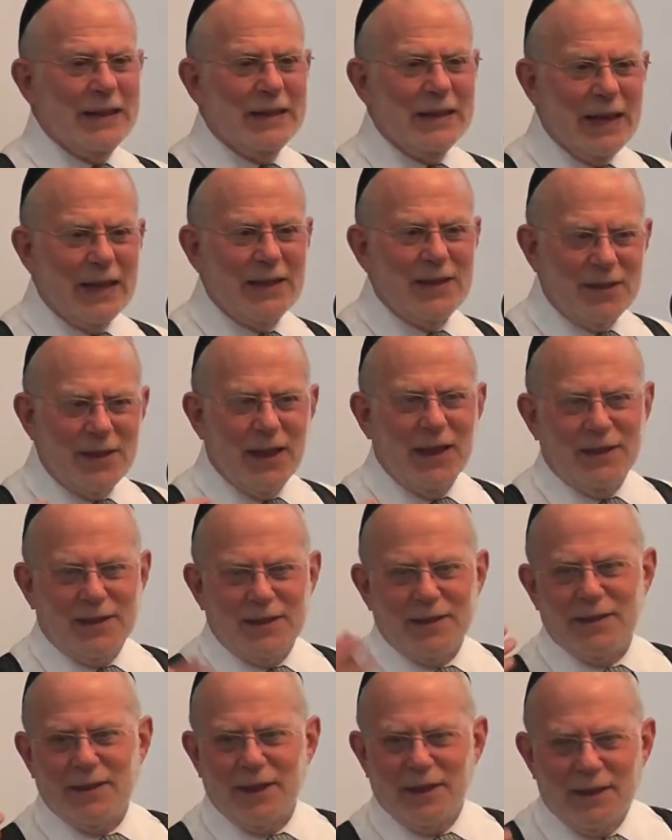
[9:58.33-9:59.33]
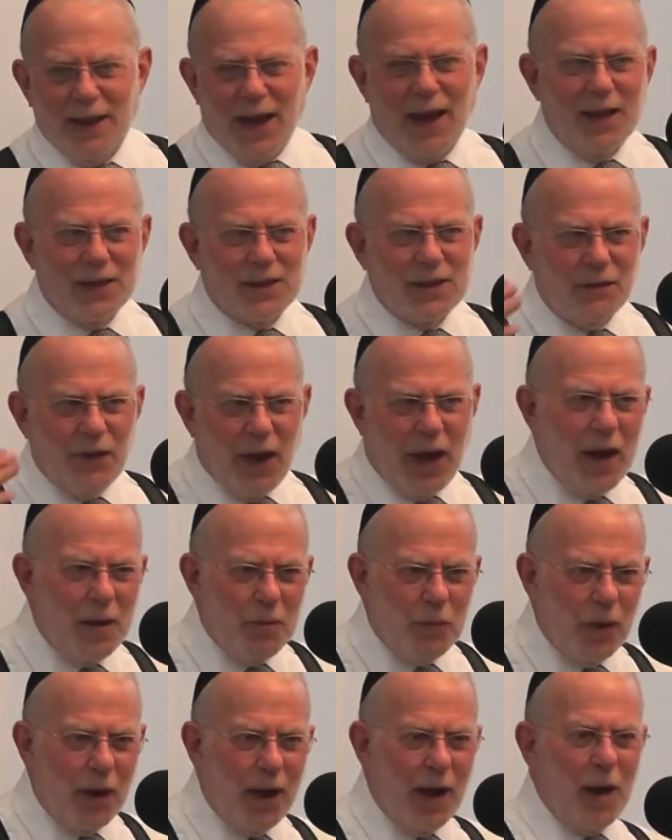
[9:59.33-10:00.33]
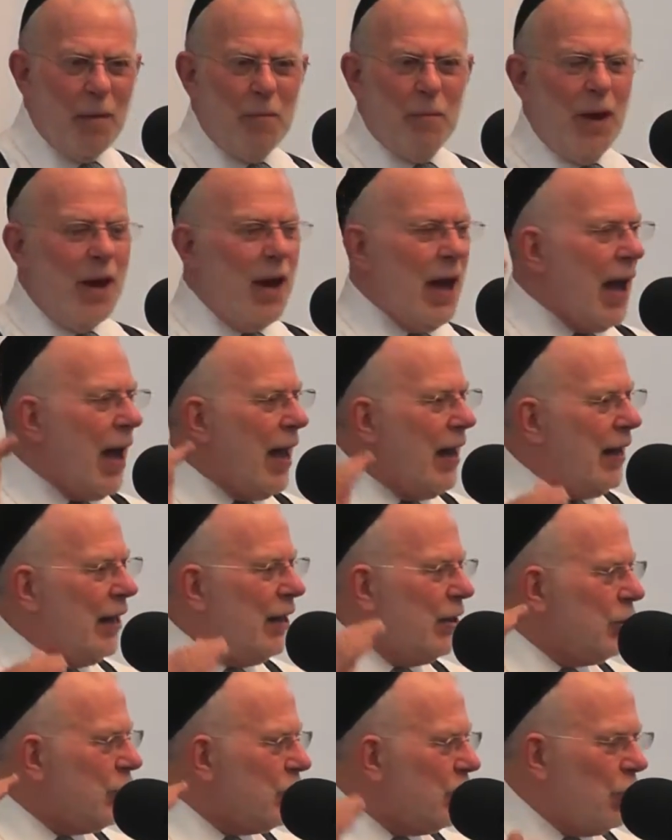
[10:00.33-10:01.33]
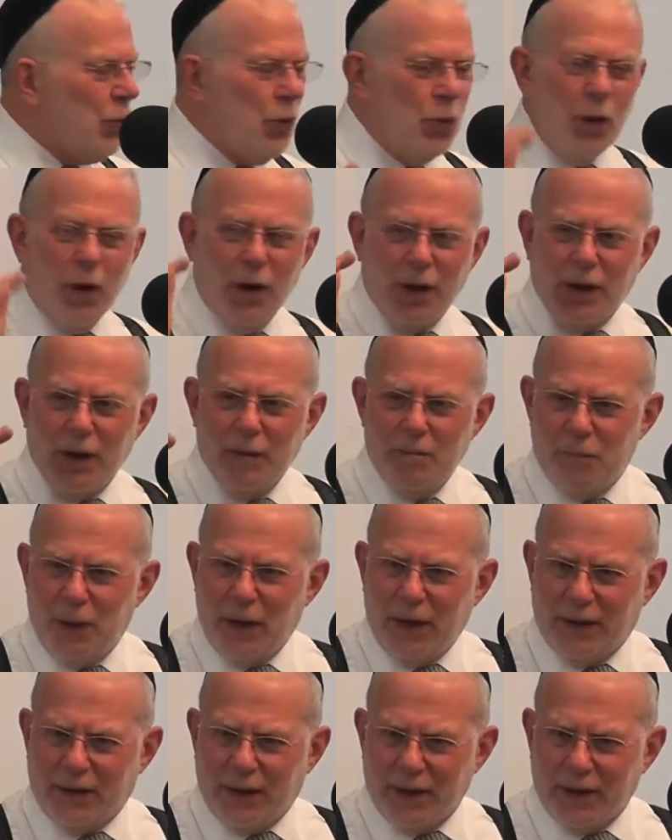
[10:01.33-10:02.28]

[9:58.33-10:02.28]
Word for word: that since the days of Abraham, any Jew can beat